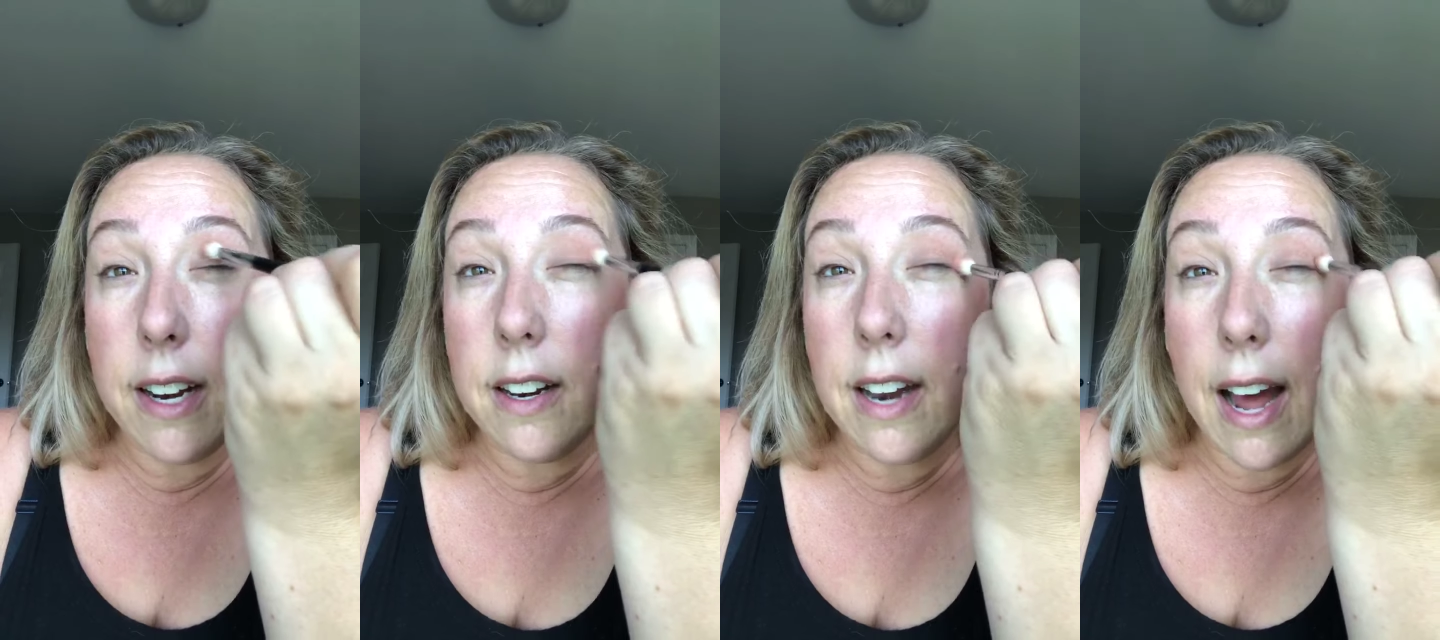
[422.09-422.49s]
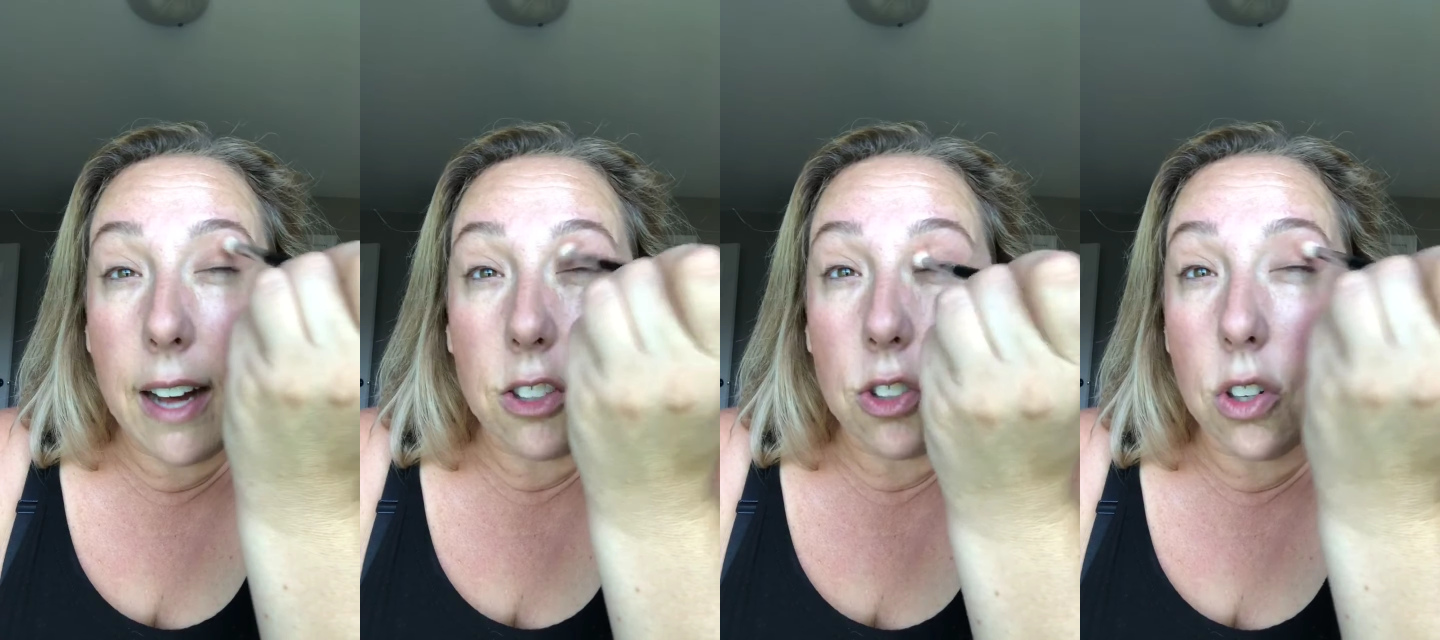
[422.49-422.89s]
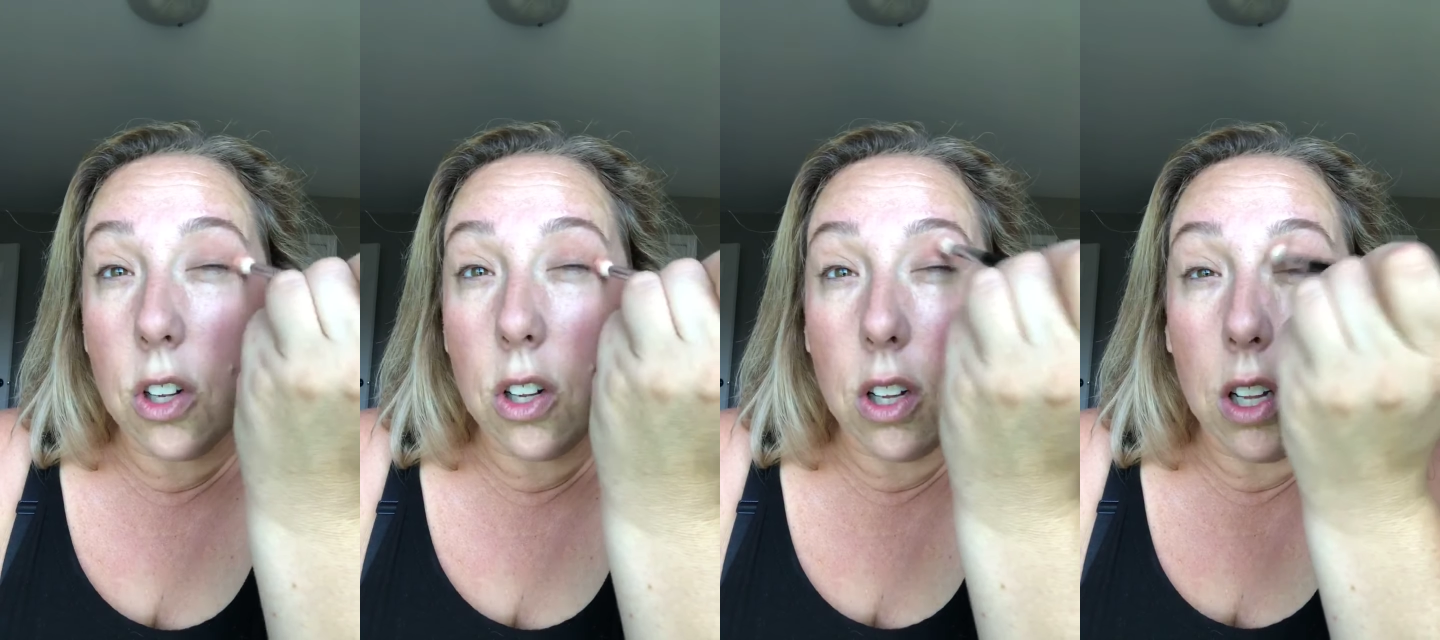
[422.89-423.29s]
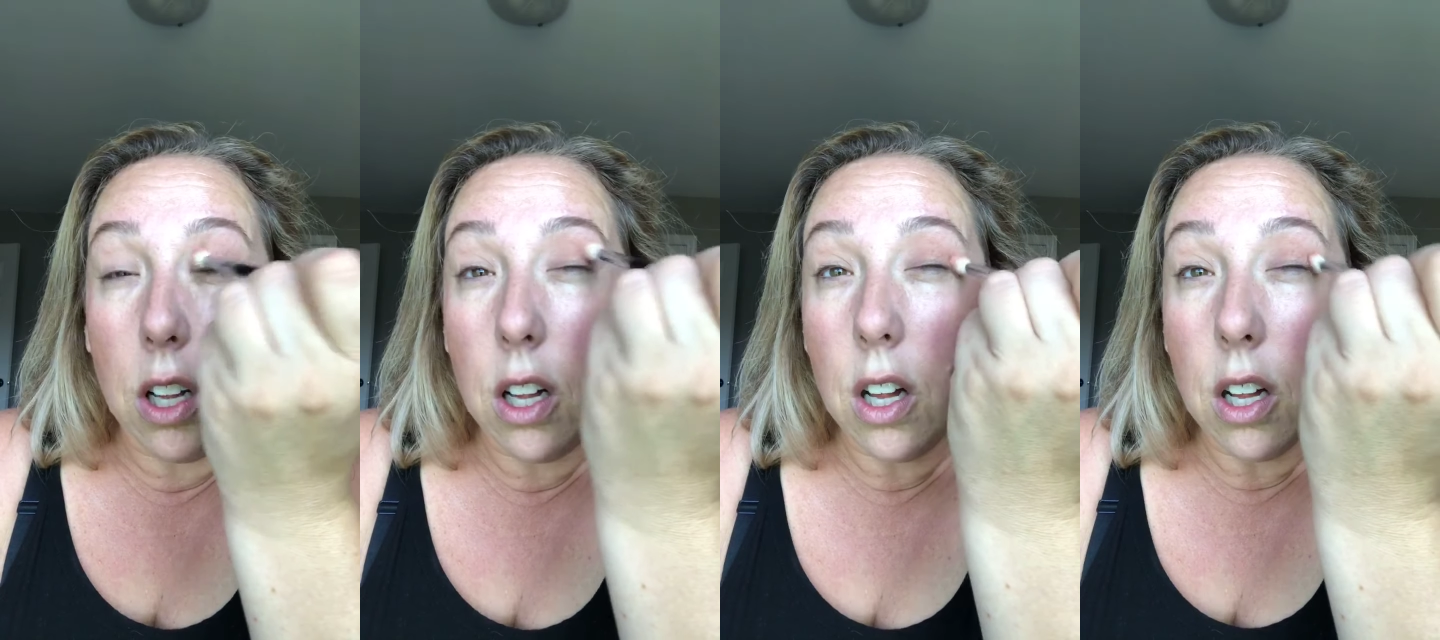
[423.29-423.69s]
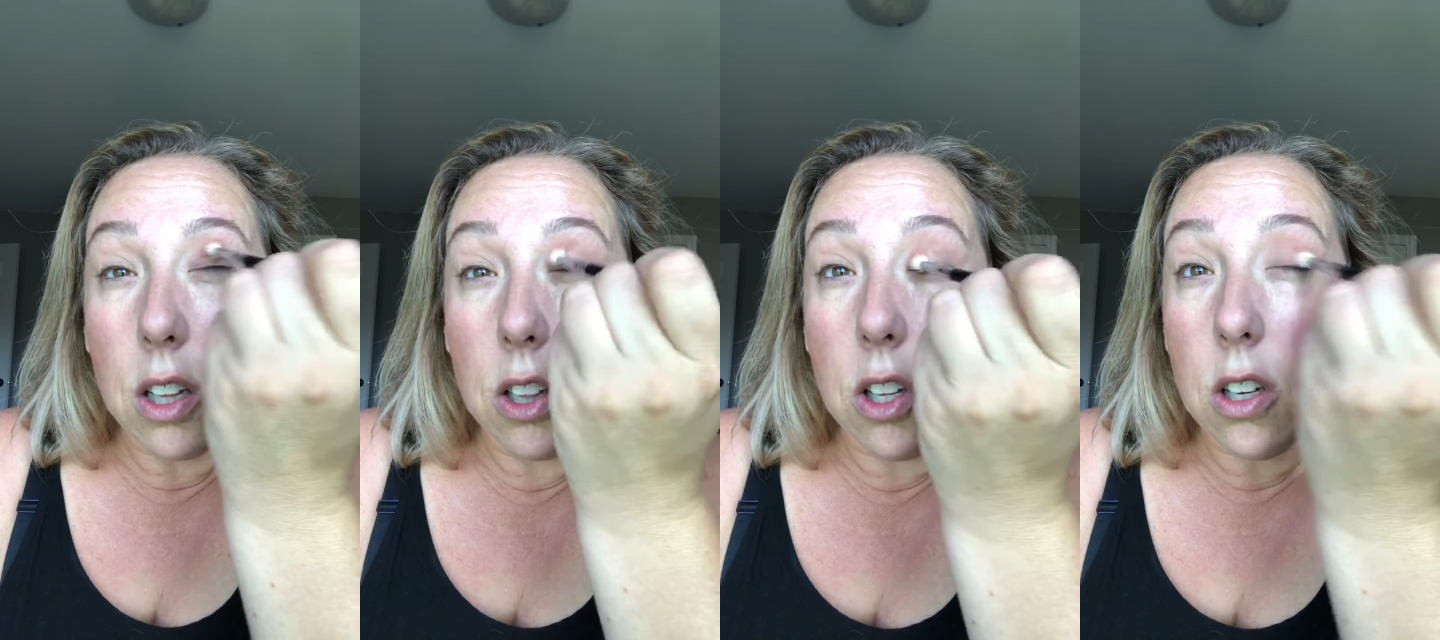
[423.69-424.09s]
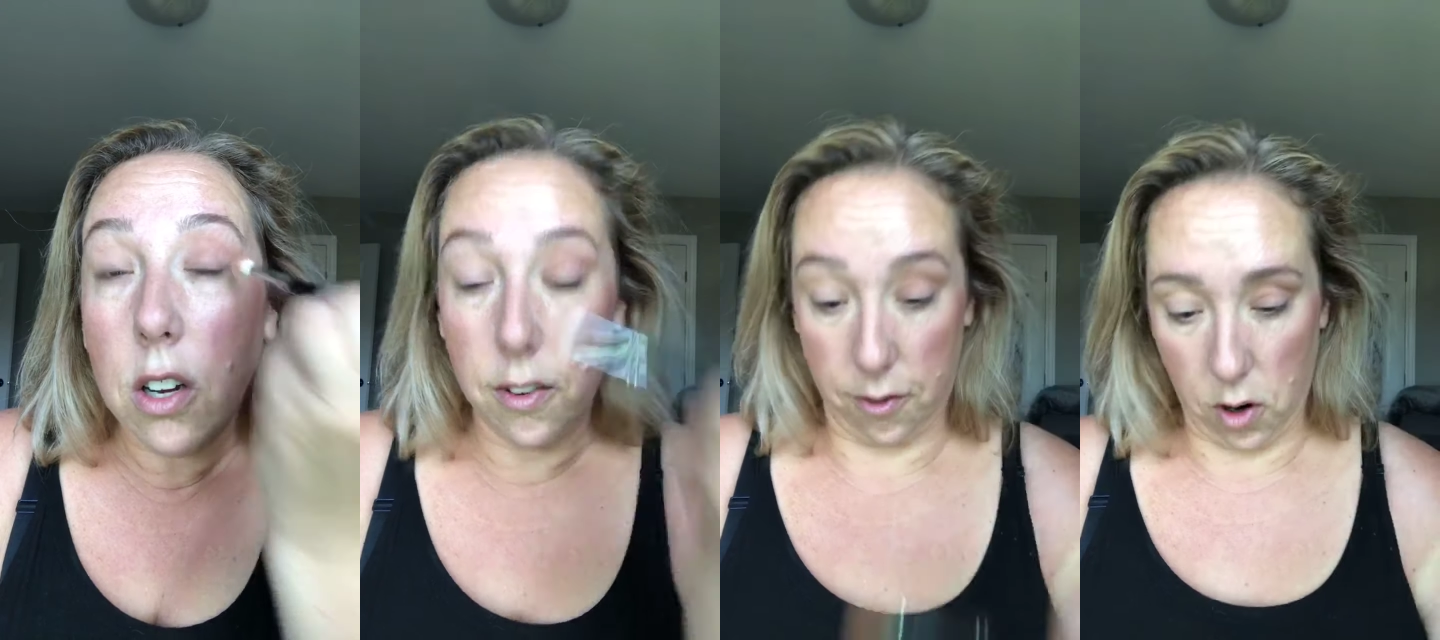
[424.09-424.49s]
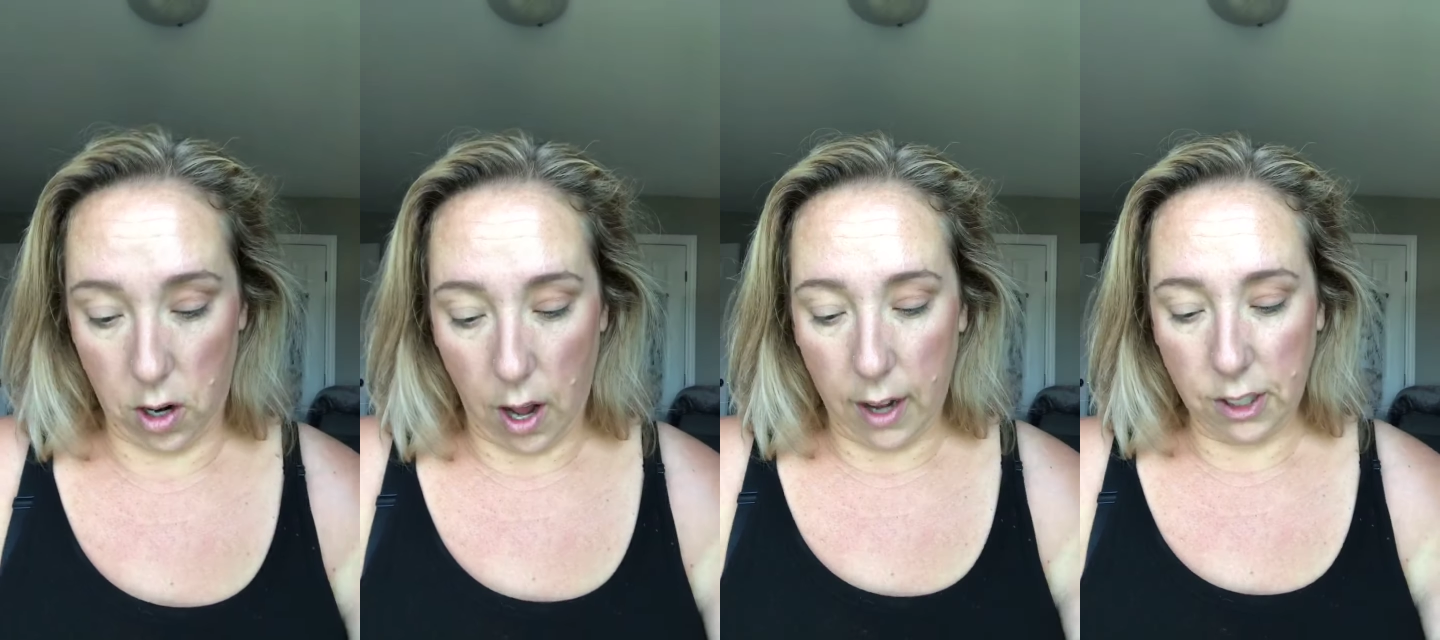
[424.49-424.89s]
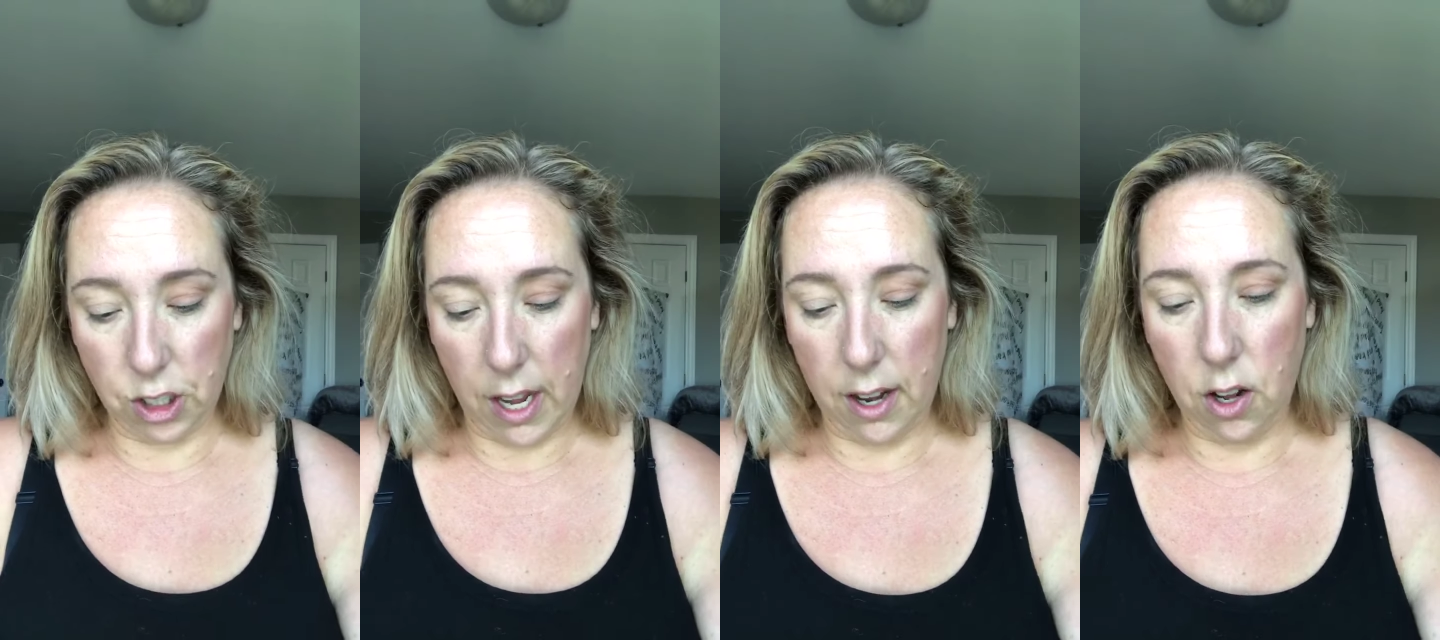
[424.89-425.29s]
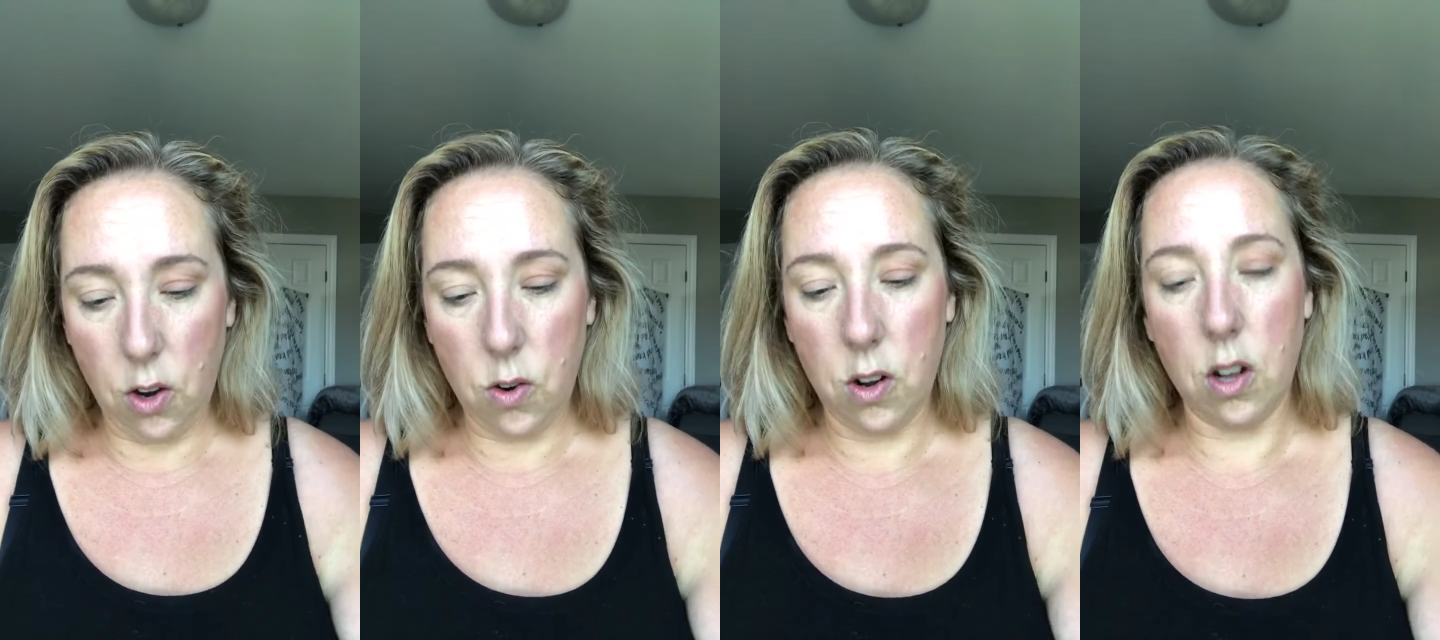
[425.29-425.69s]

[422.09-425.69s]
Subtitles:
natural look for an eyeshadow.